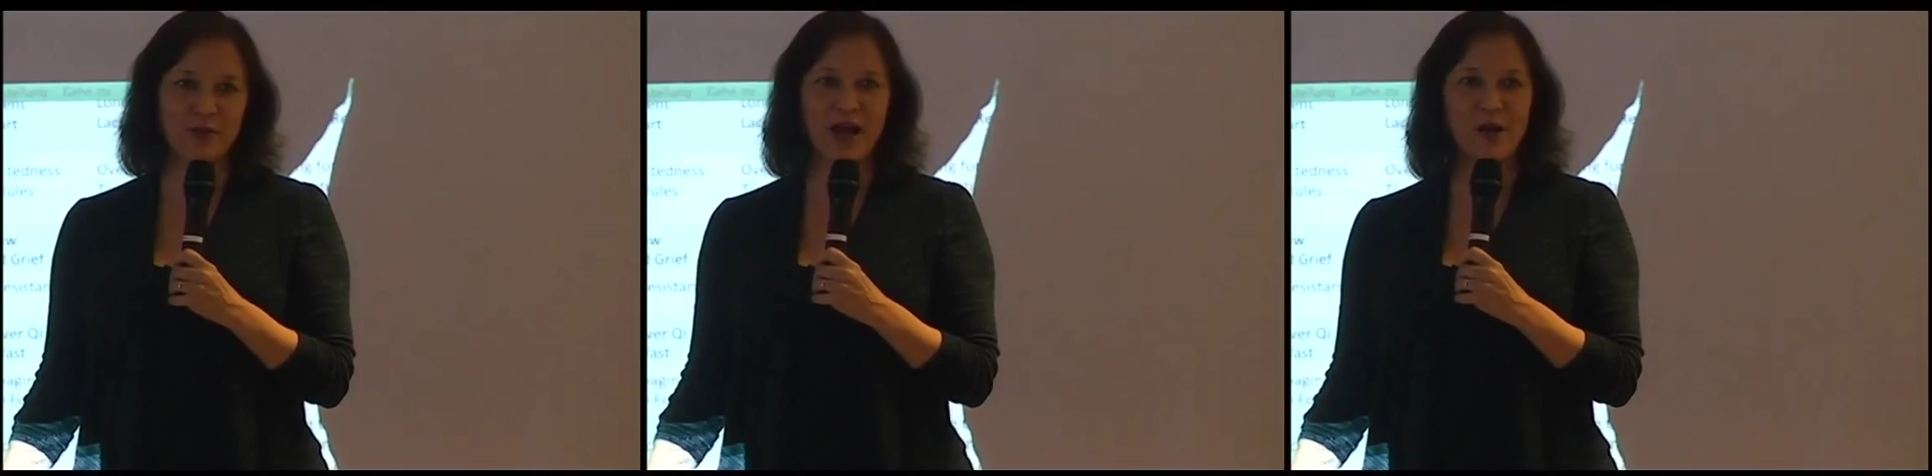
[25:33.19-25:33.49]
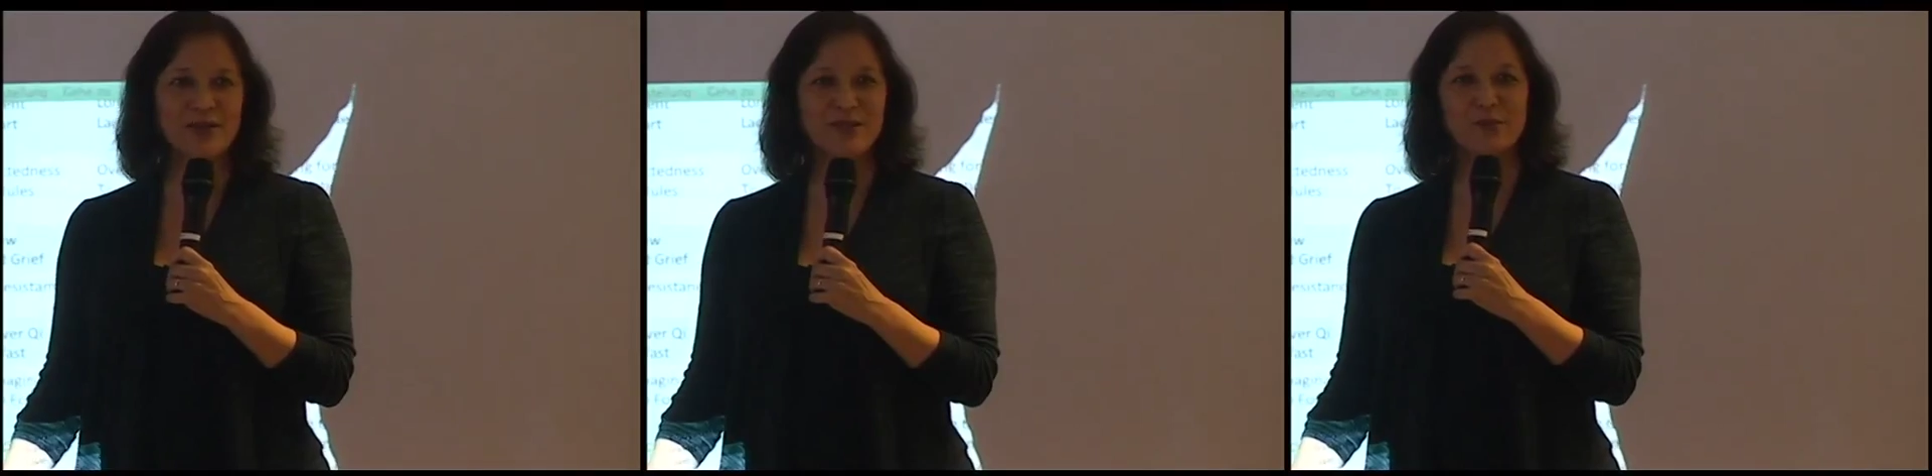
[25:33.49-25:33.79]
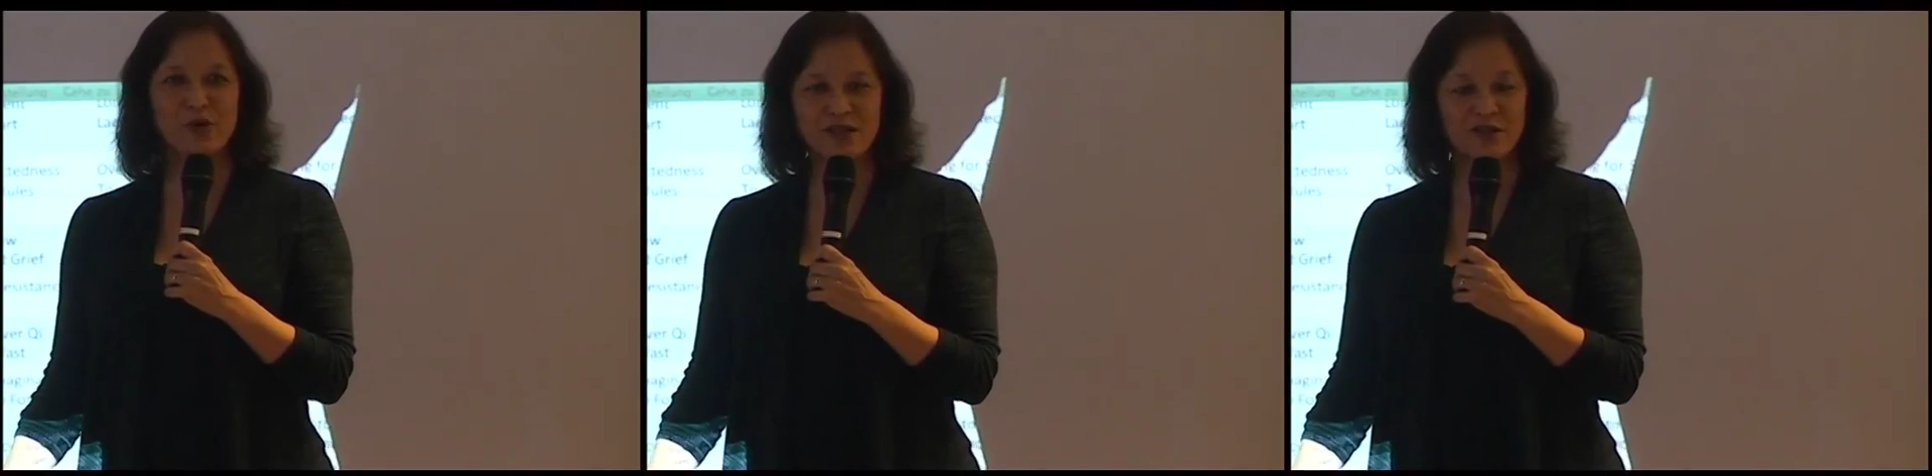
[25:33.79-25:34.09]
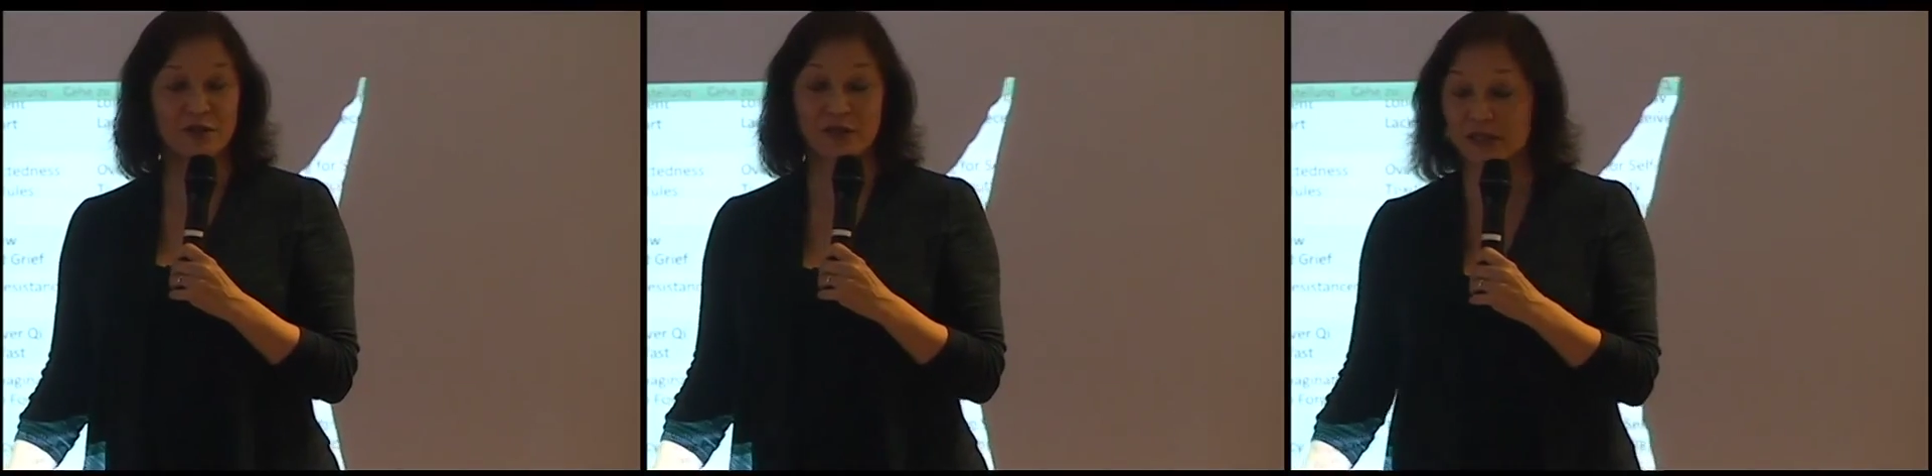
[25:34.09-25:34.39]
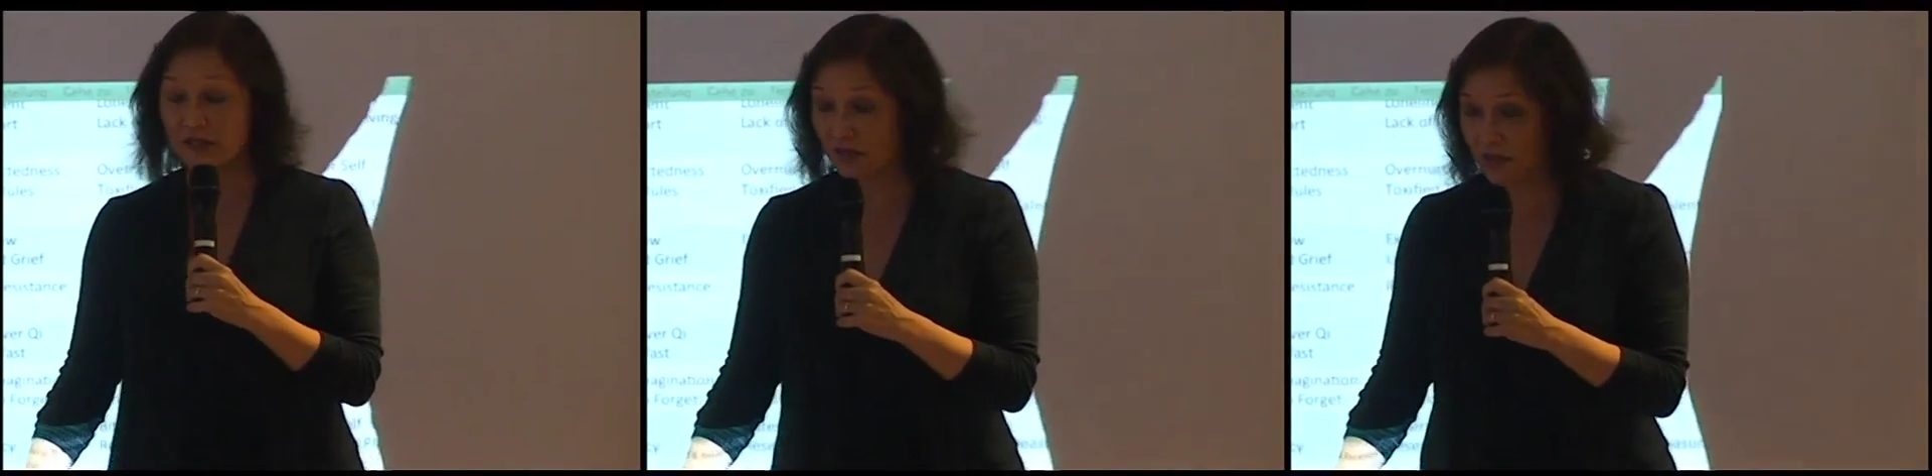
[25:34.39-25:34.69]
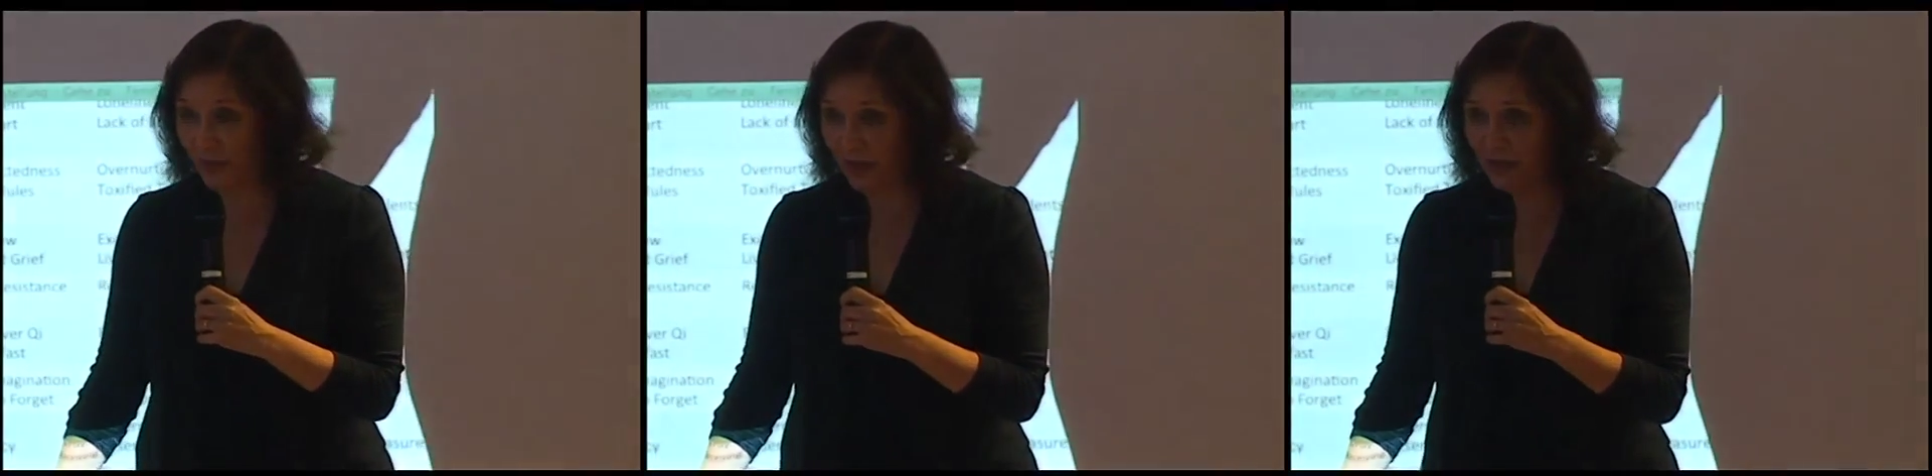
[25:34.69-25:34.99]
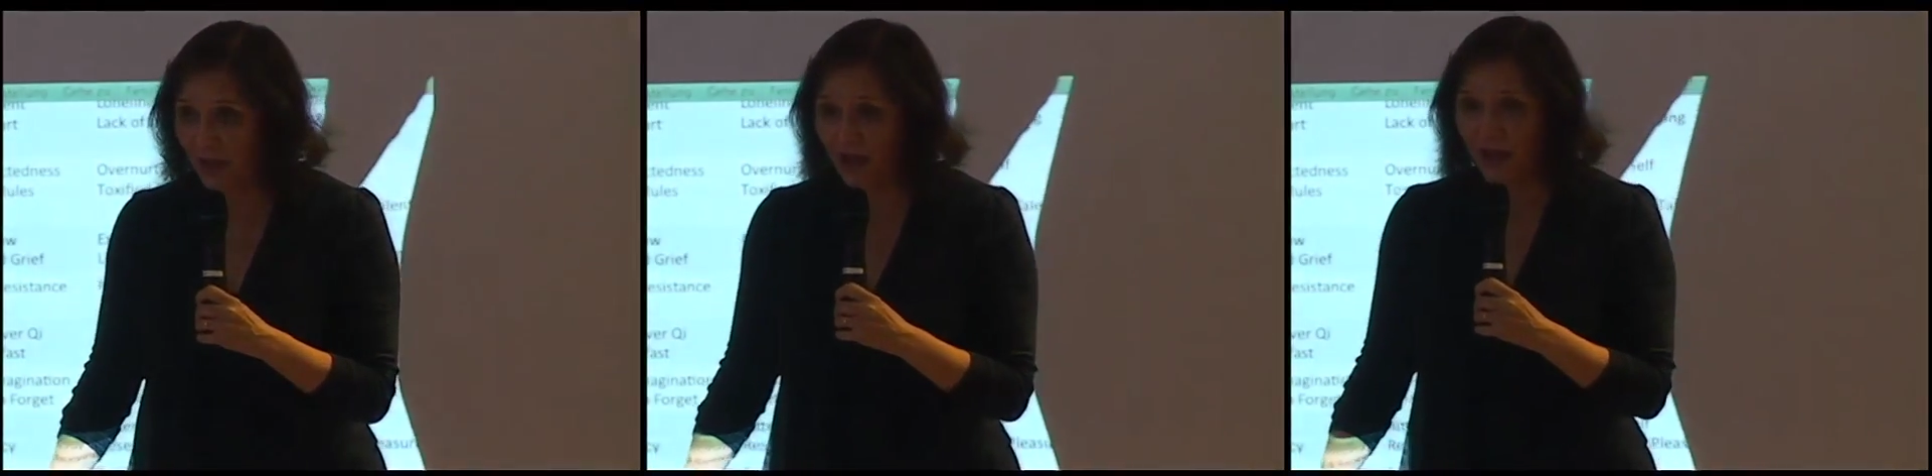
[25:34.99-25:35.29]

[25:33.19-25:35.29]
when I was a prostitute? I said, excuse me.